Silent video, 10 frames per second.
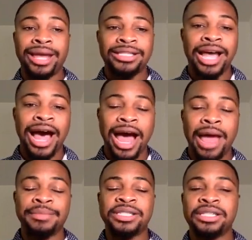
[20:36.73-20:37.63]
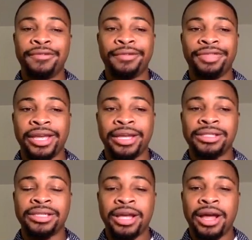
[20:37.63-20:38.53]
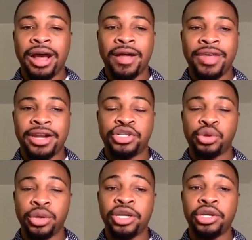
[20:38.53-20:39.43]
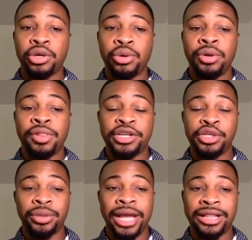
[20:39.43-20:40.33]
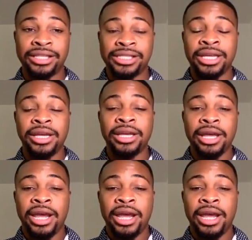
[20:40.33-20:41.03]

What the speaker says: times, different things that intrigue you that you would like to see,